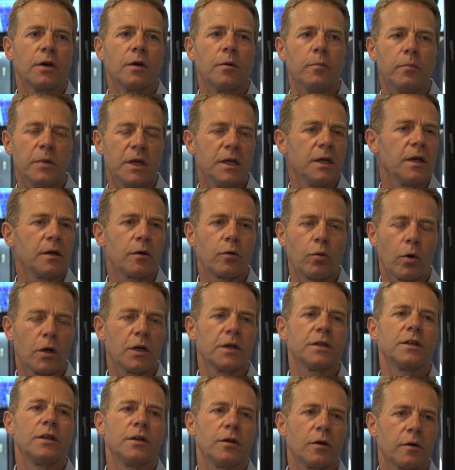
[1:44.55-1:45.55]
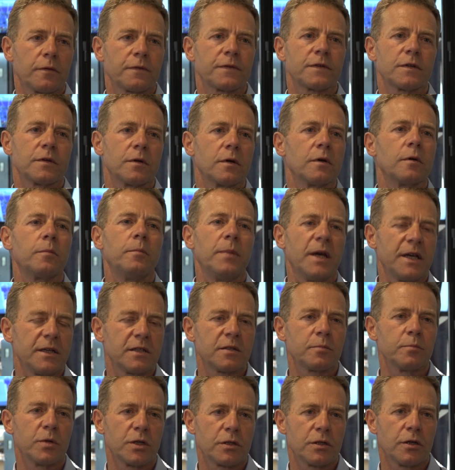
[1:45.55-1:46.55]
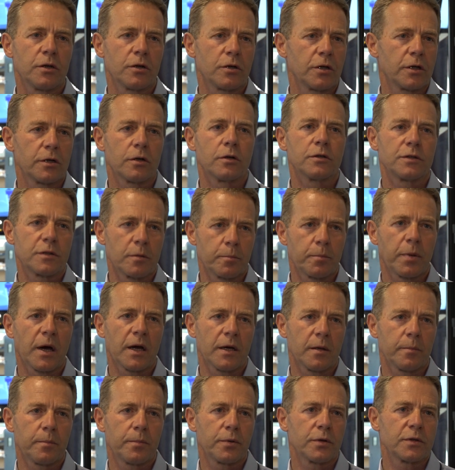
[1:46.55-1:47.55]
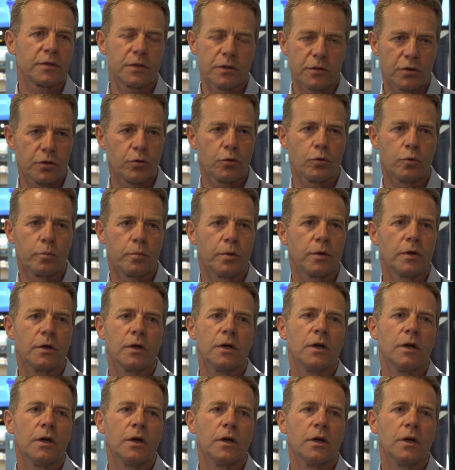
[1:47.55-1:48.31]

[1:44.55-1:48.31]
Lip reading: meaning quality of the base material, the pipe, the tube,